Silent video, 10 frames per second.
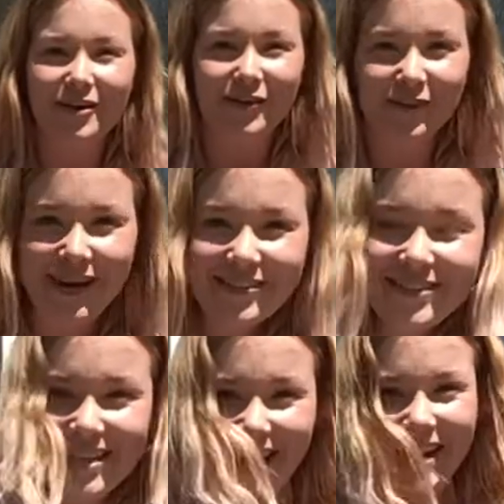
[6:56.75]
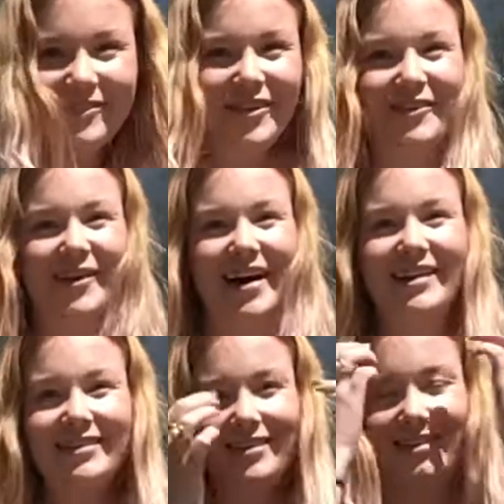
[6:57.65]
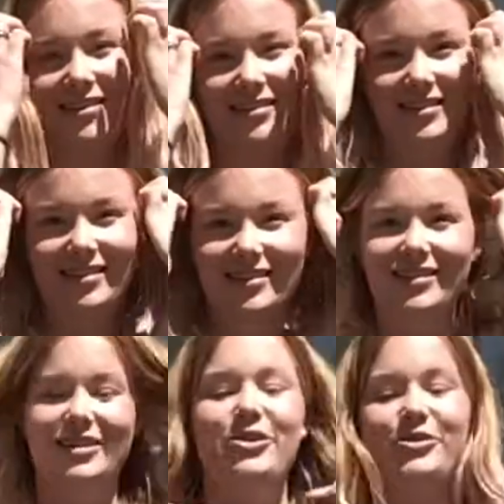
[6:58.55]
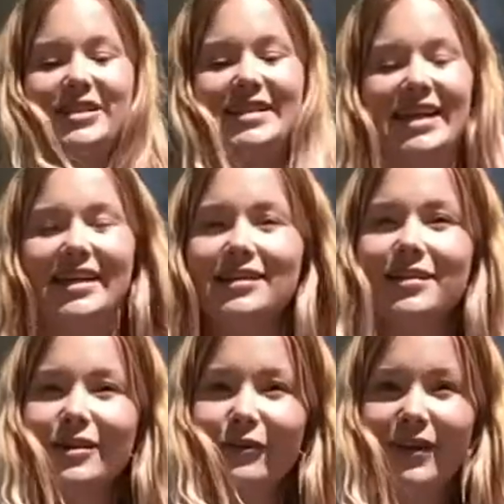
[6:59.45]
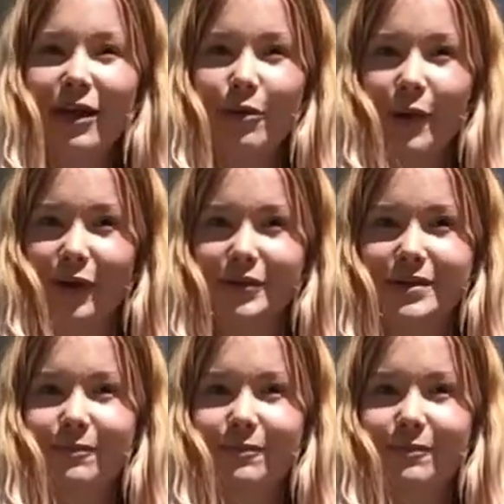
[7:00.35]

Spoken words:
Well done, everyone. You just did the flower pose.